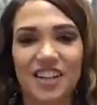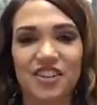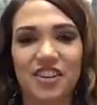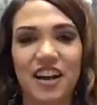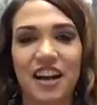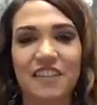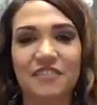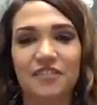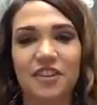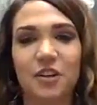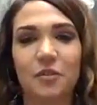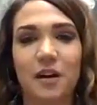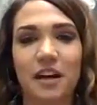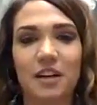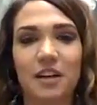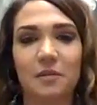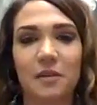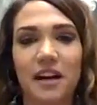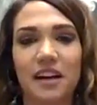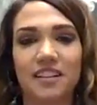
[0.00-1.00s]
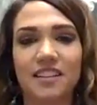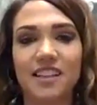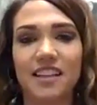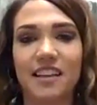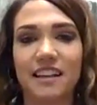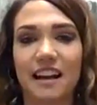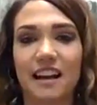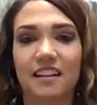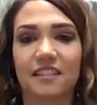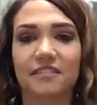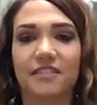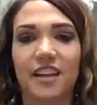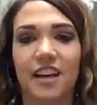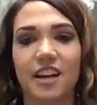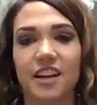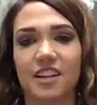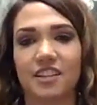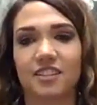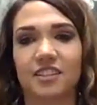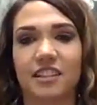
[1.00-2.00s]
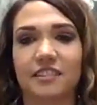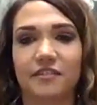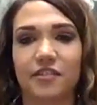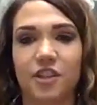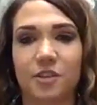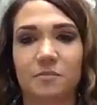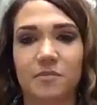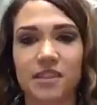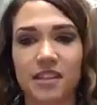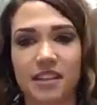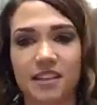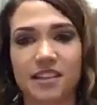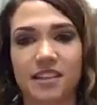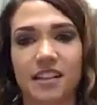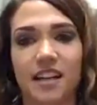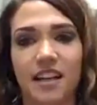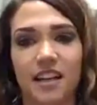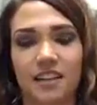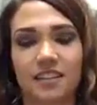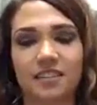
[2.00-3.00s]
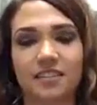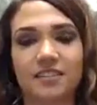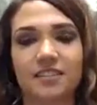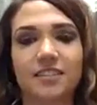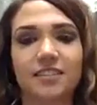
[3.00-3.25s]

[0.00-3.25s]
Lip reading: tried for quite a while to get out of there, if Jim's listening.